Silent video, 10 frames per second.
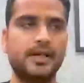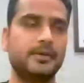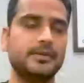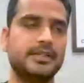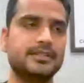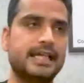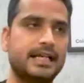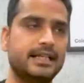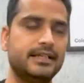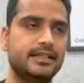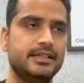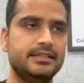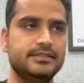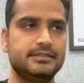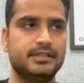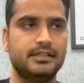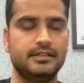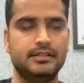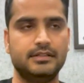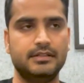about this category is,
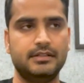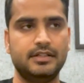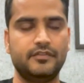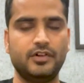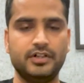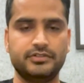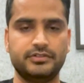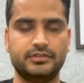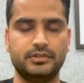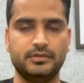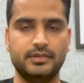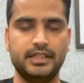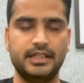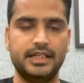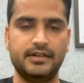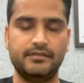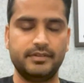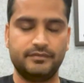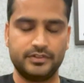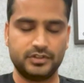of course, so in India,
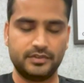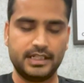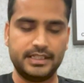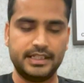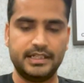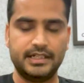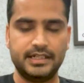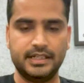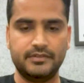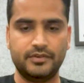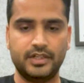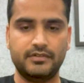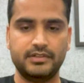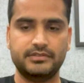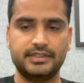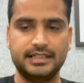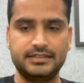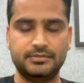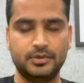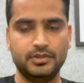first of all, I think in India, whatever
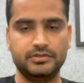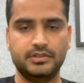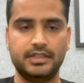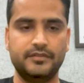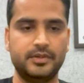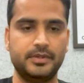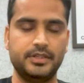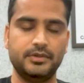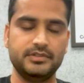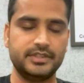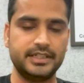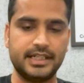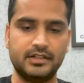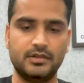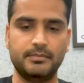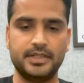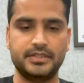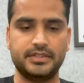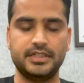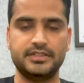sells most, everybody, you will see 10
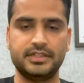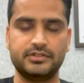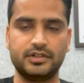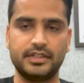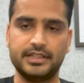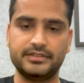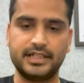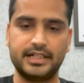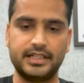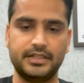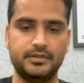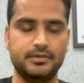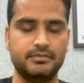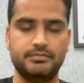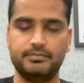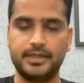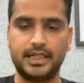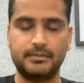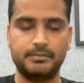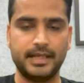competition. It's just not this category. You will
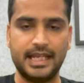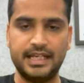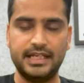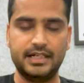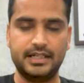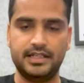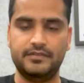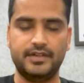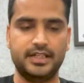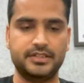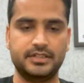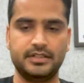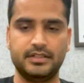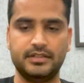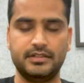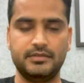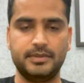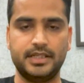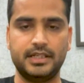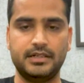pick up any category, fashion, you
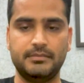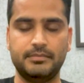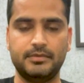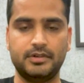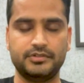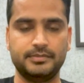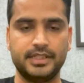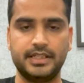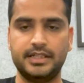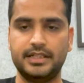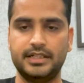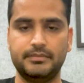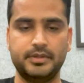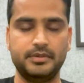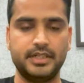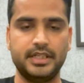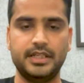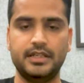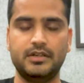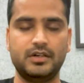pick up cosmetic,
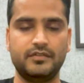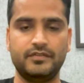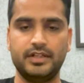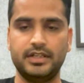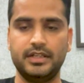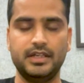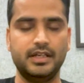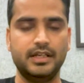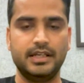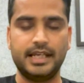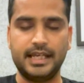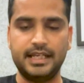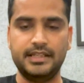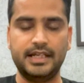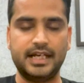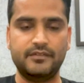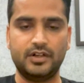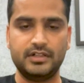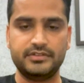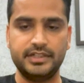beauty, coffee, anything. I have
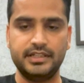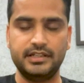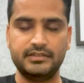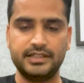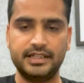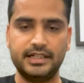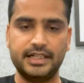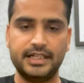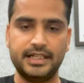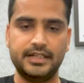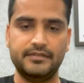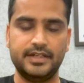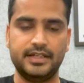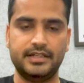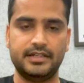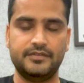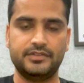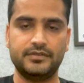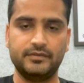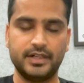not seen a single category where
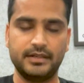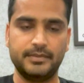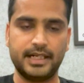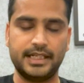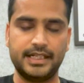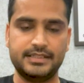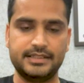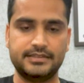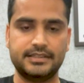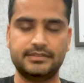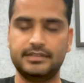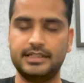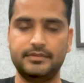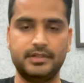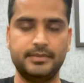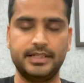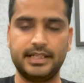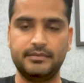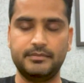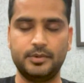if one brand gets success, there will be
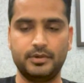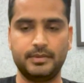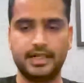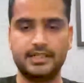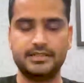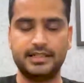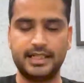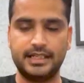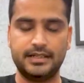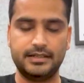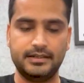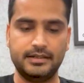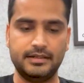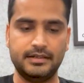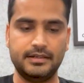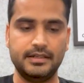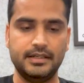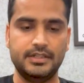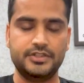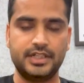10 more brands. And like
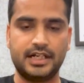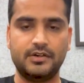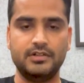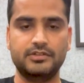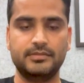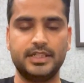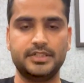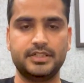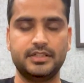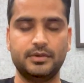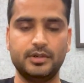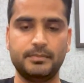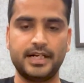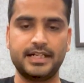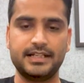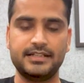Chirag also mentioned, the good part